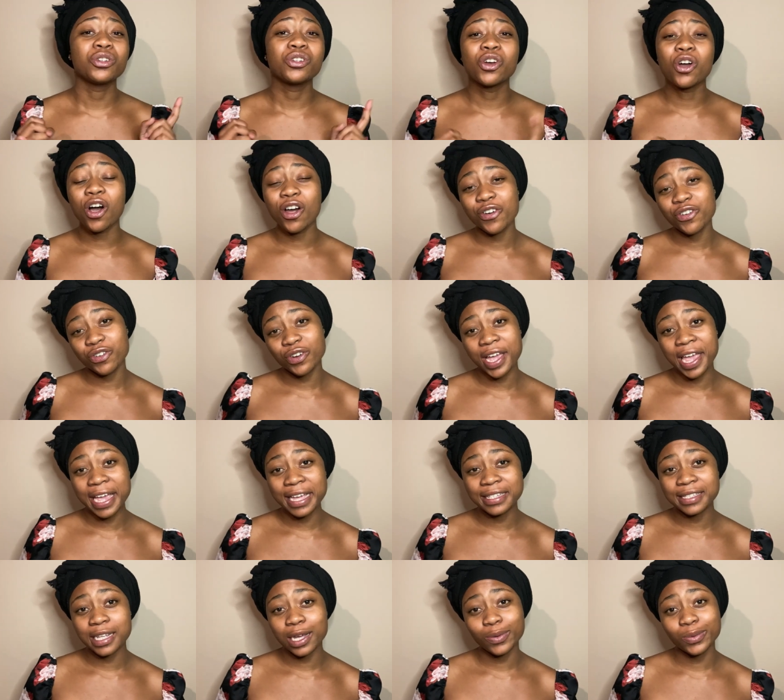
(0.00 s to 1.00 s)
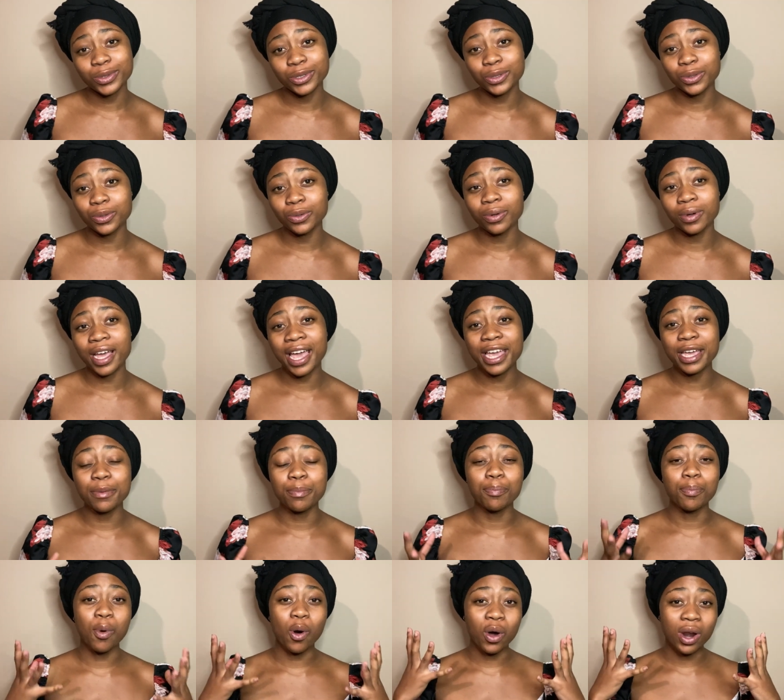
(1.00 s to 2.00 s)
cornrow hairstyle would do a
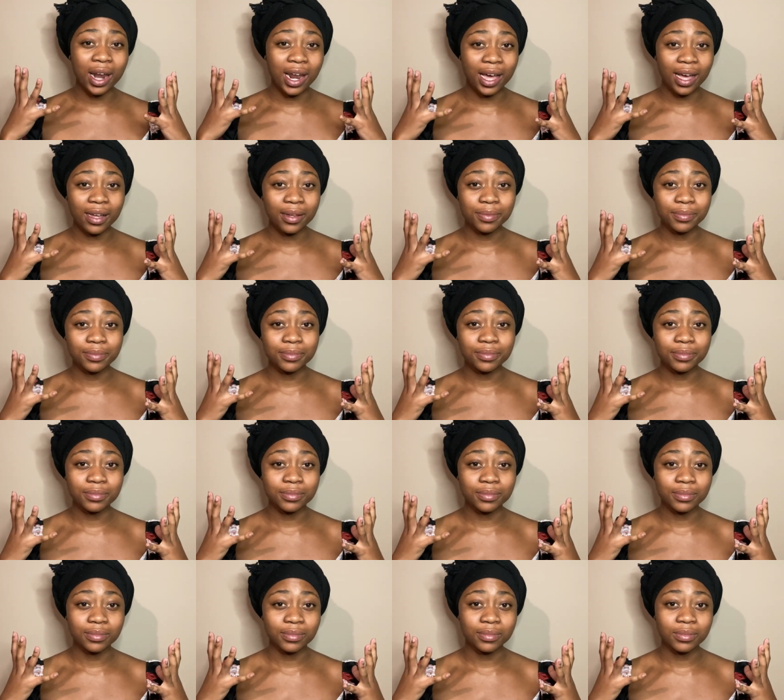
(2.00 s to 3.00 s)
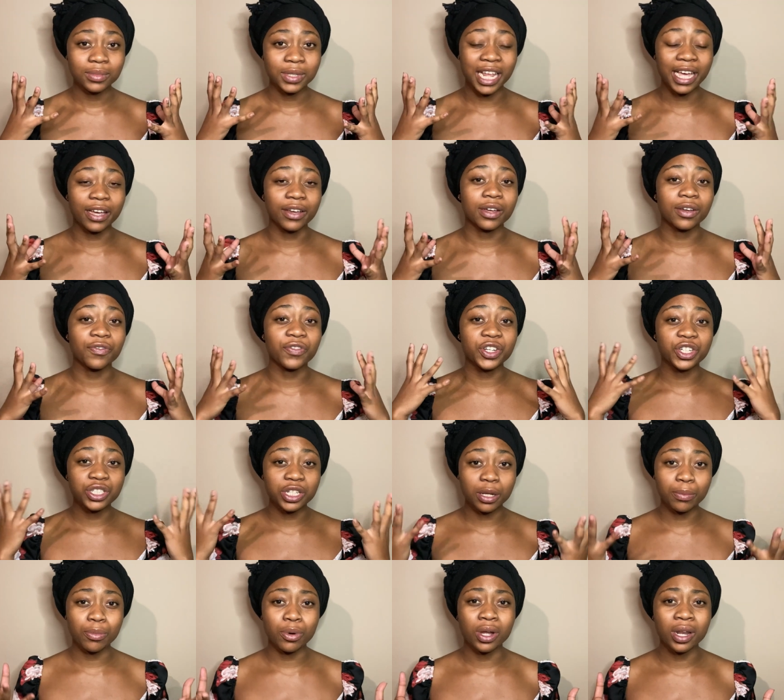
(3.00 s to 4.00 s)
bola, like
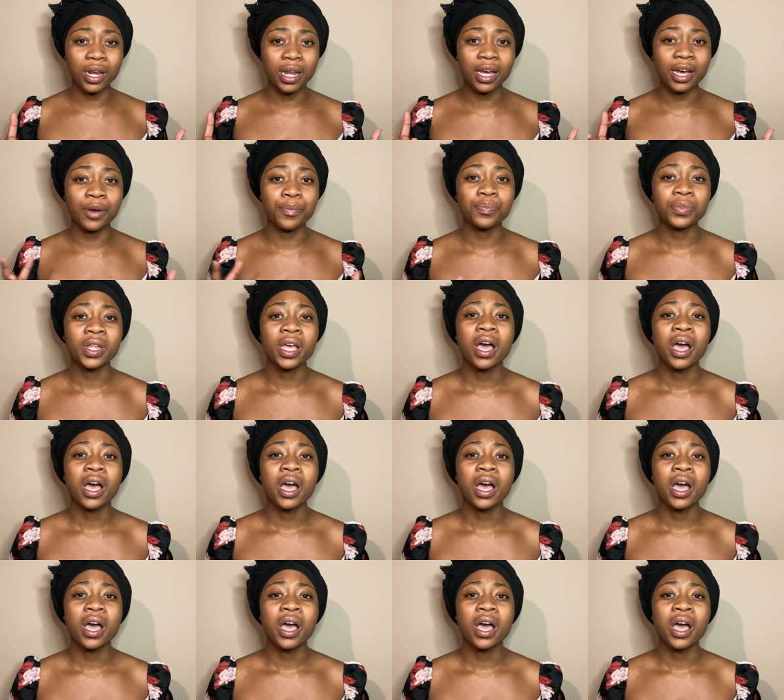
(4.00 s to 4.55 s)
fishtail bola.